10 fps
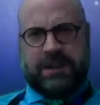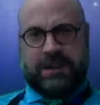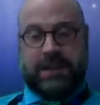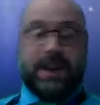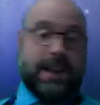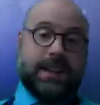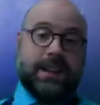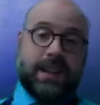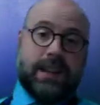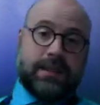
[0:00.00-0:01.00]
And I like
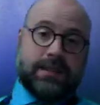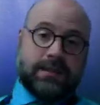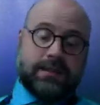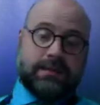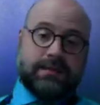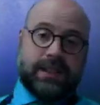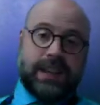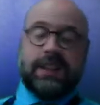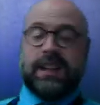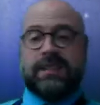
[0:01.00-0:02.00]
cakes and
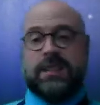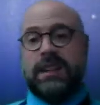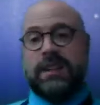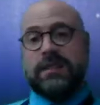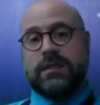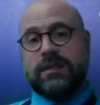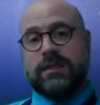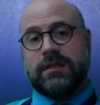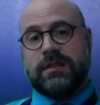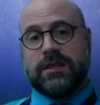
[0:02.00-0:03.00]
I like tea.
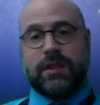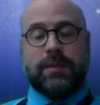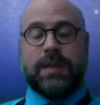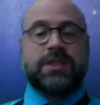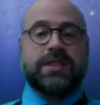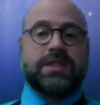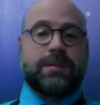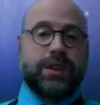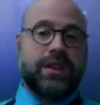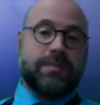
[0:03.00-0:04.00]
So I imagine it's a
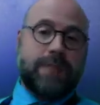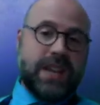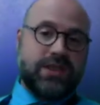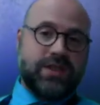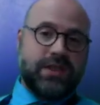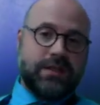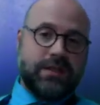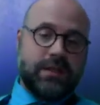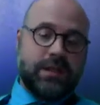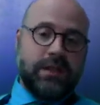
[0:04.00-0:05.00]
pretty good pastry.
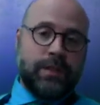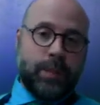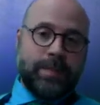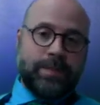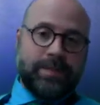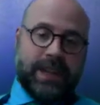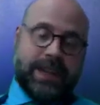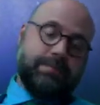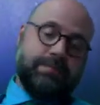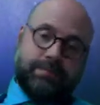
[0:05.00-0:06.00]

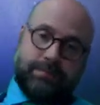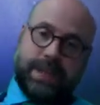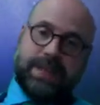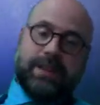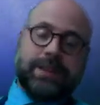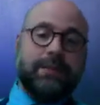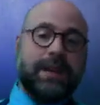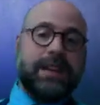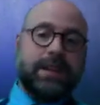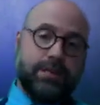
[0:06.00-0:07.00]
And based on the
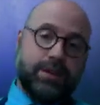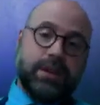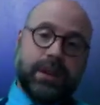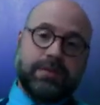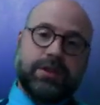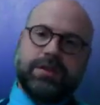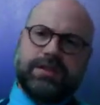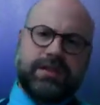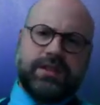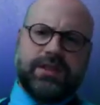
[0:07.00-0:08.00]
reading in the book, I'm sure
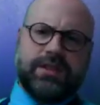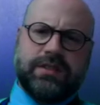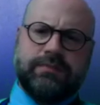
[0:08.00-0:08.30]
it's delicious.